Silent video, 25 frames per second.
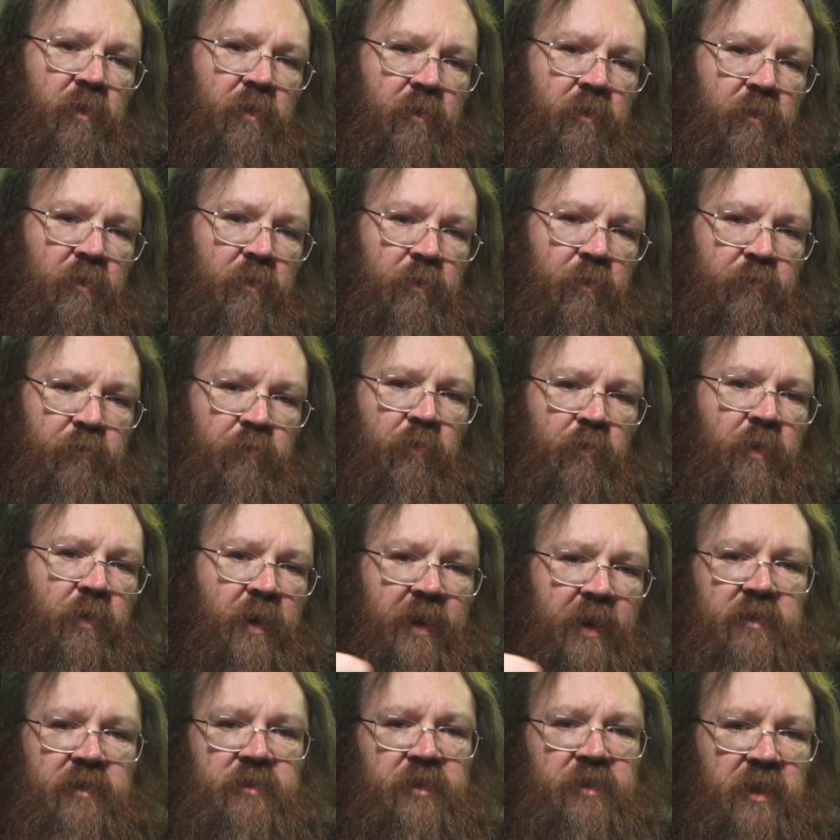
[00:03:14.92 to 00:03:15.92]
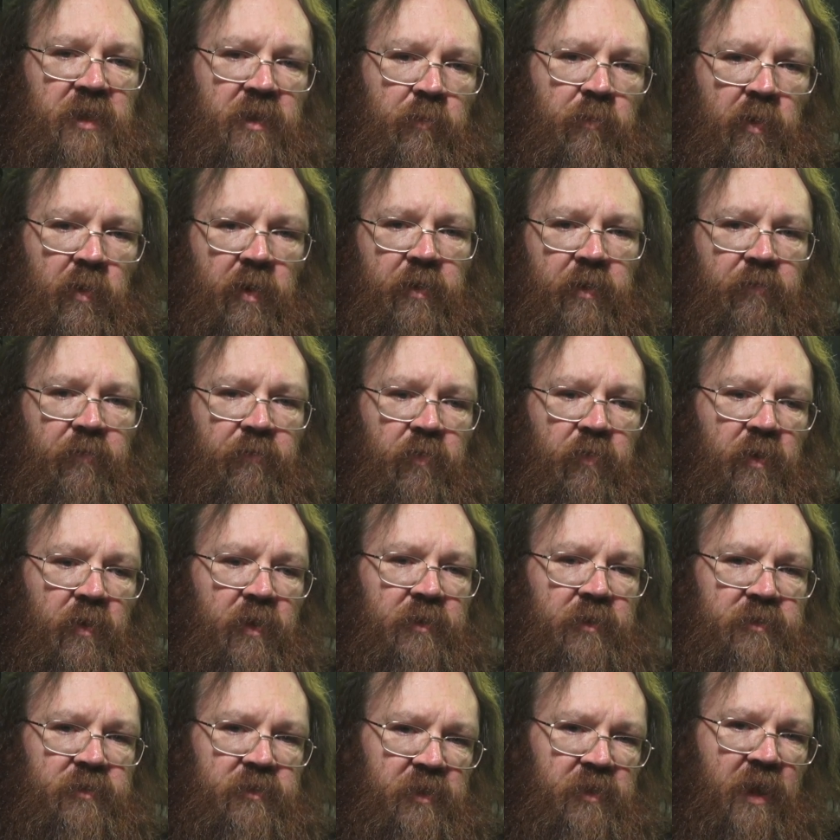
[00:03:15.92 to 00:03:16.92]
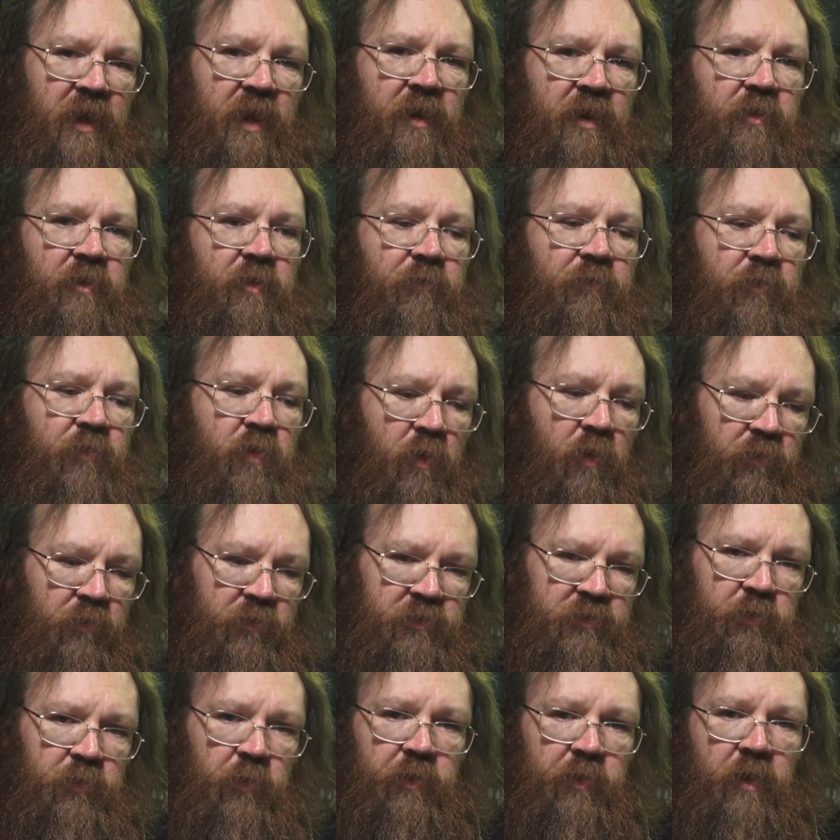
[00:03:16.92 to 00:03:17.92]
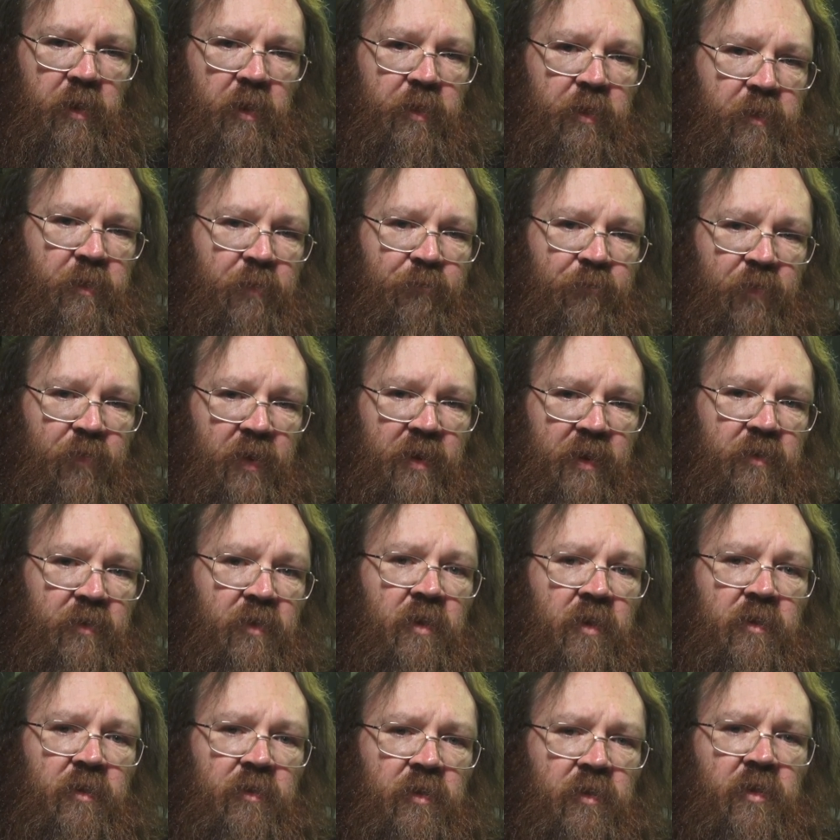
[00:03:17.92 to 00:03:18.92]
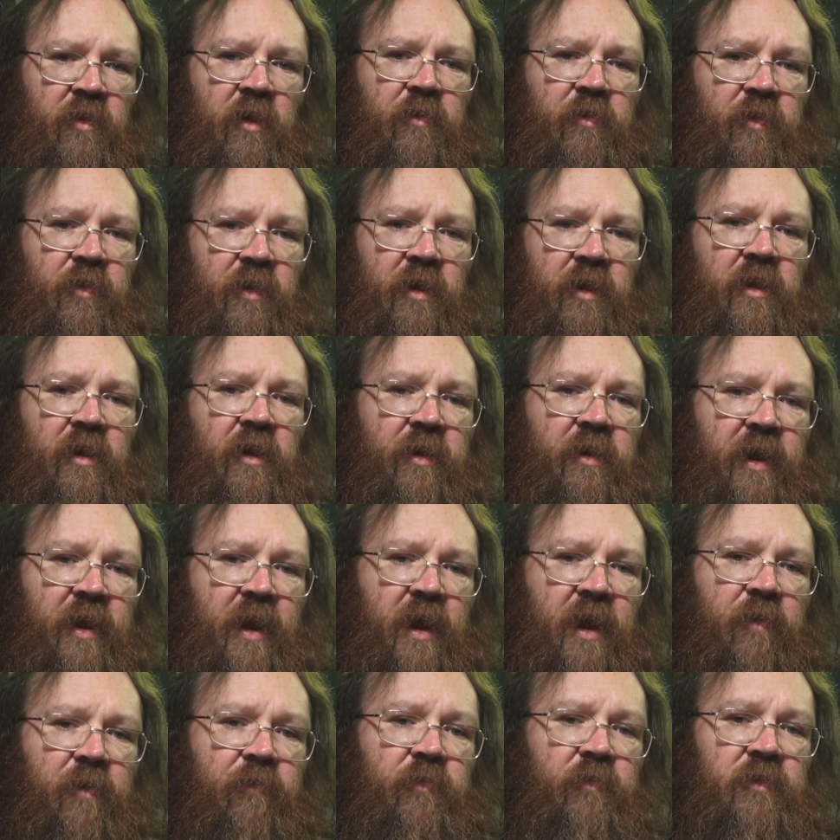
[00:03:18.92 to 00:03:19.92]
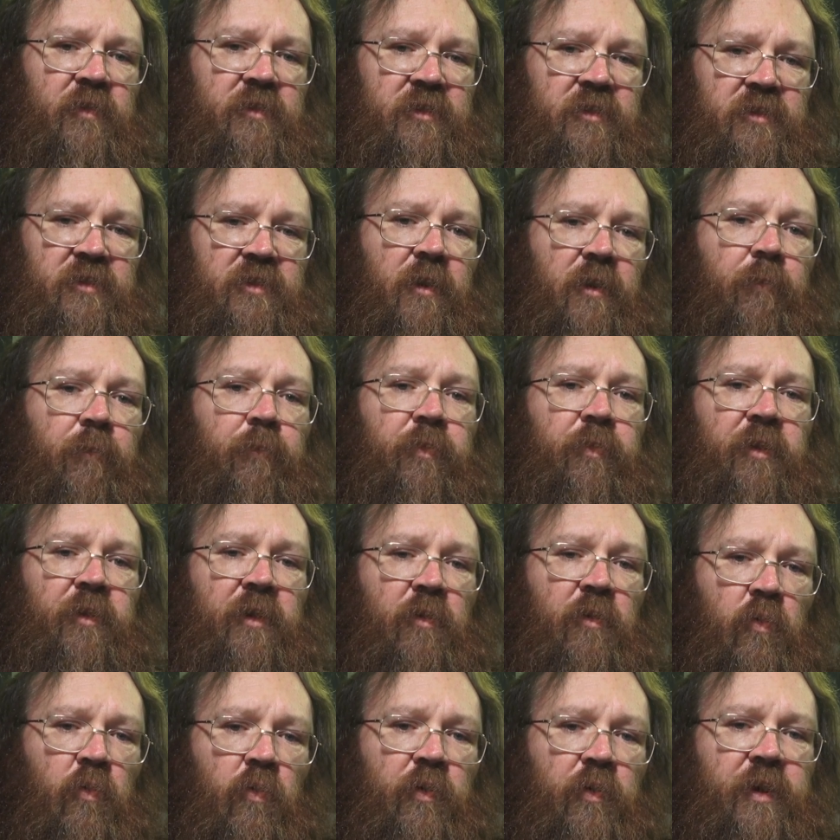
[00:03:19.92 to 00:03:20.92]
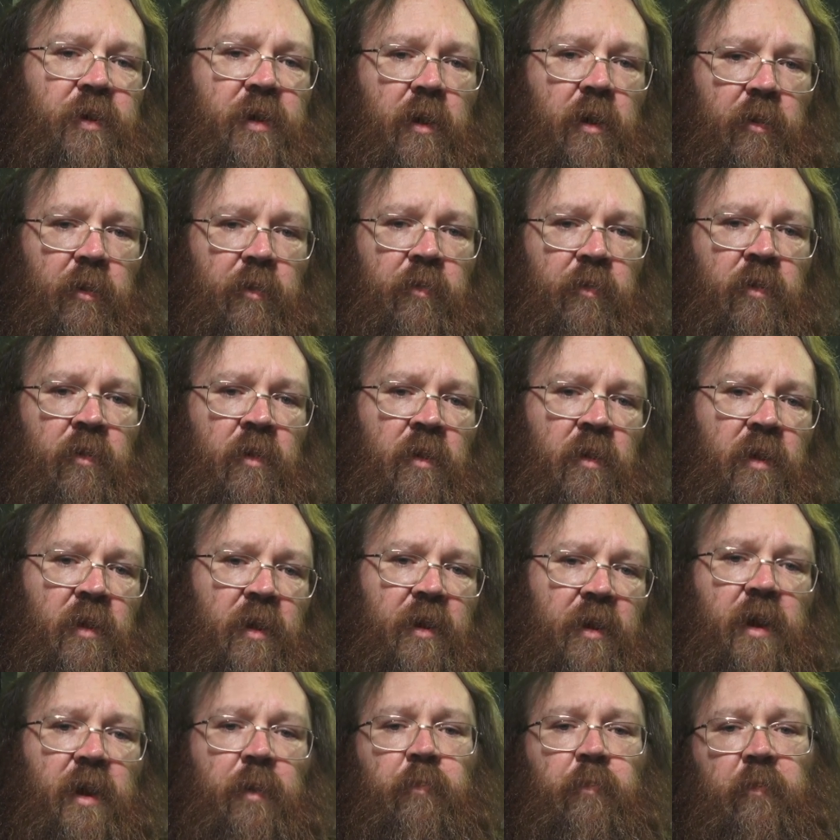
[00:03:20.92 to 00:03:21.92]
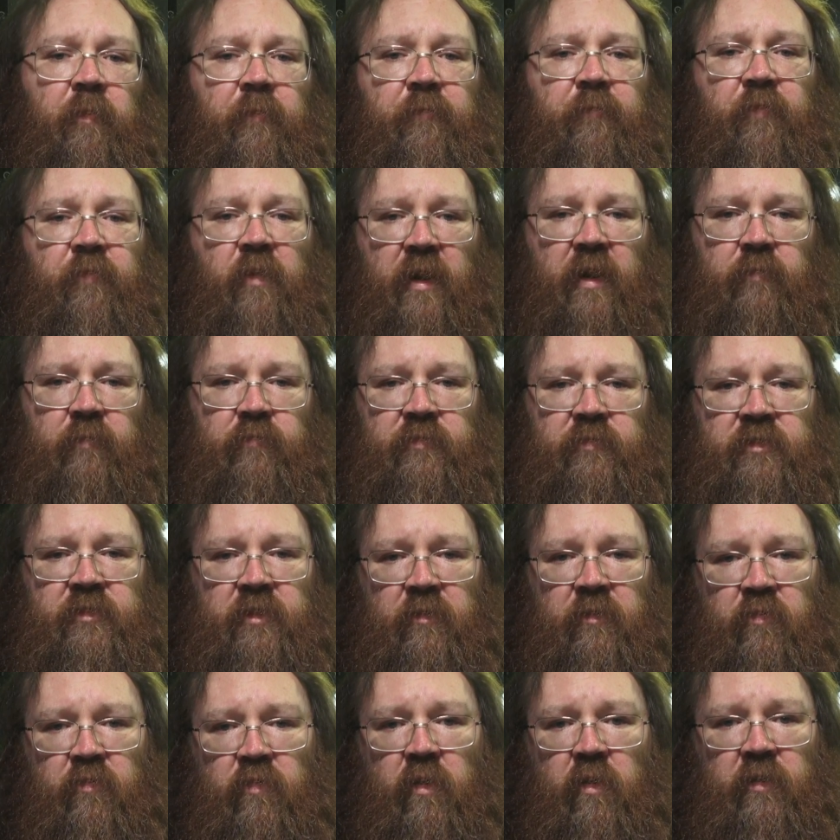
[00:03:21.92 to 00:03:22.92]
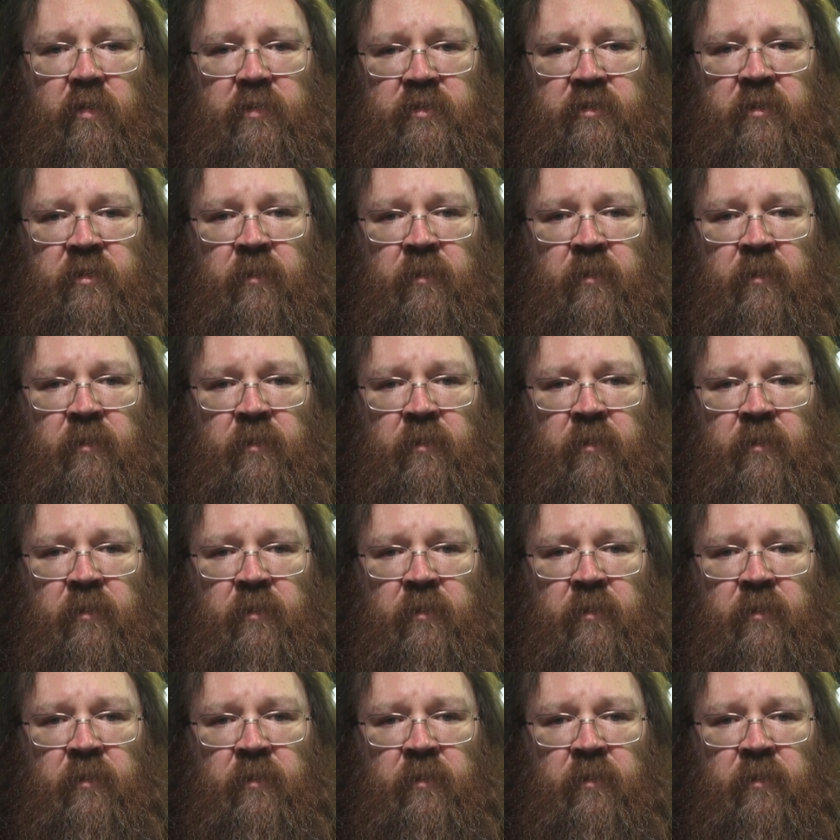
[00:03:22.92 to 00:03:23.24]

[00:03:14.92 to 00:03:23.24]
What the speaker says: through an HDMI device and you've got this audio feed, you know that you're going to have to slip the audio a couple of frames across.